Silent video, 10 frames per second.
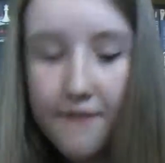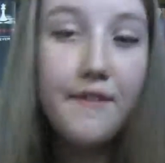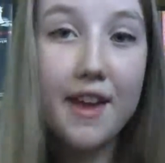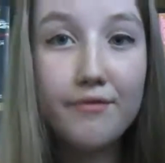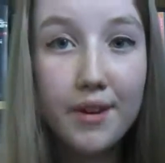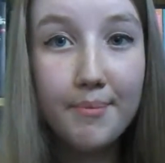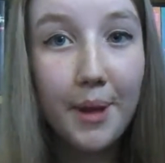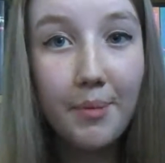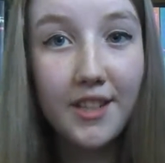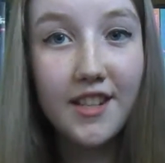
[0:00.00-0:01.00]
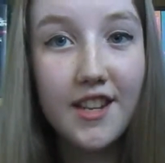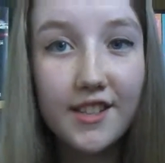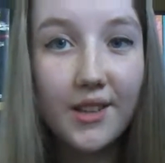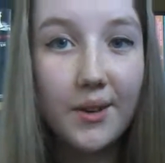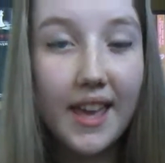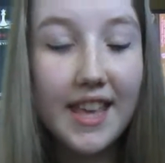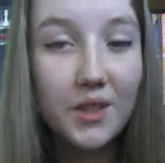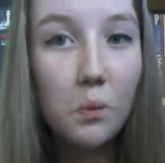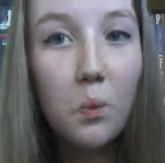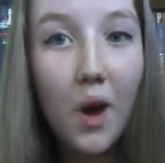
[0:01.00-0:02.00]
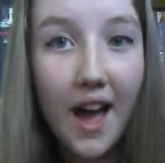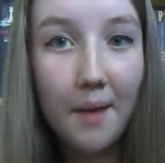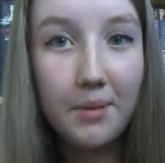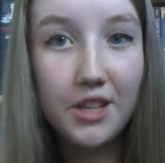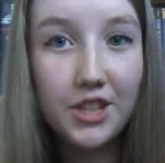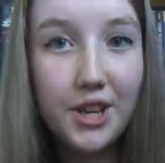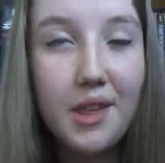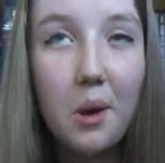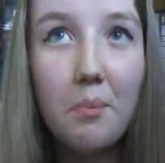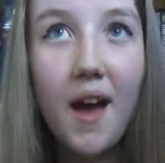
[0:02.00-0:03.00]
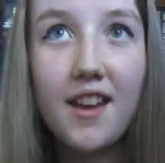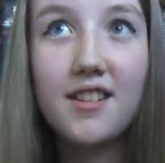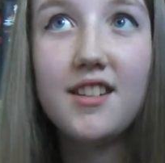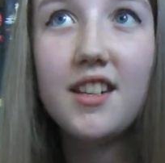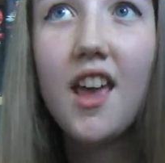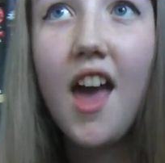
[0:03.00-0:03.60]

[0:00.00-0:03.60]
Favourite McBusted song is What Happened to Your Band.